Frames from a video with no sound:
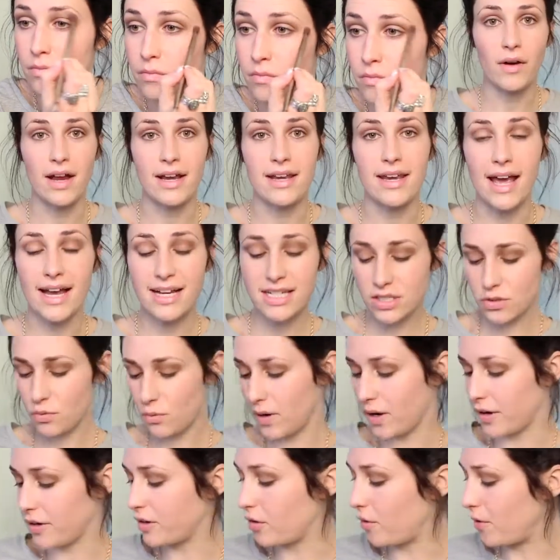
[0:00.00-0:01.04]
Okay, next
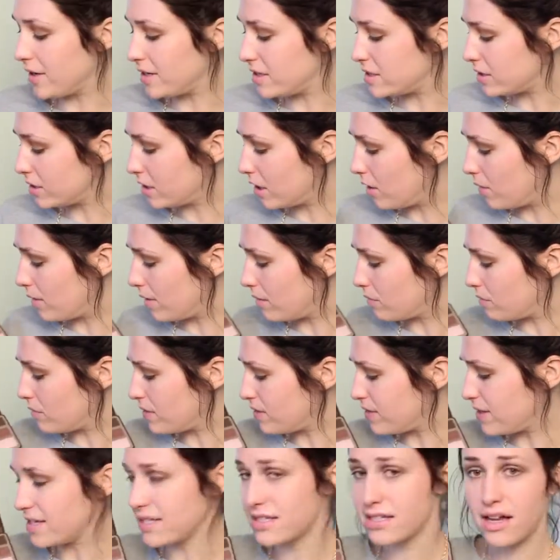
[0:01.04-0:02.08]
we are going to go in
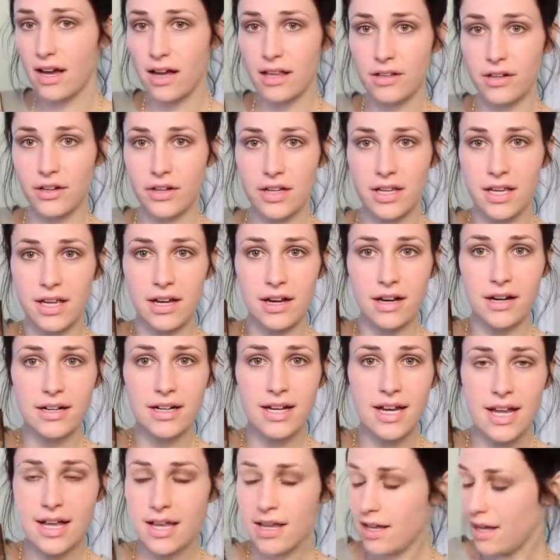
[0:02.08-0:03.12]
with this color here,
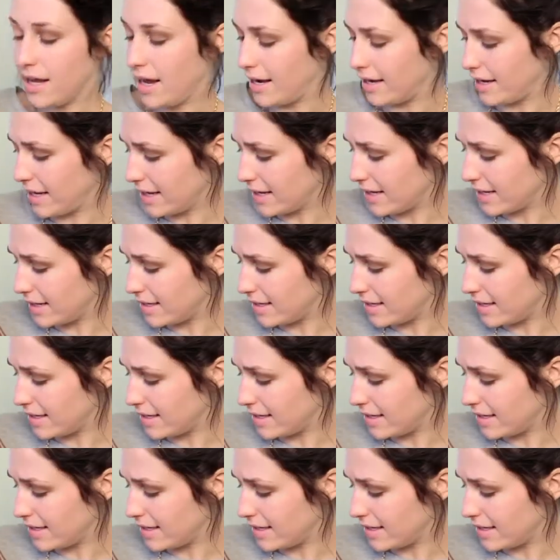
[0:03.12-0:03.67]
and it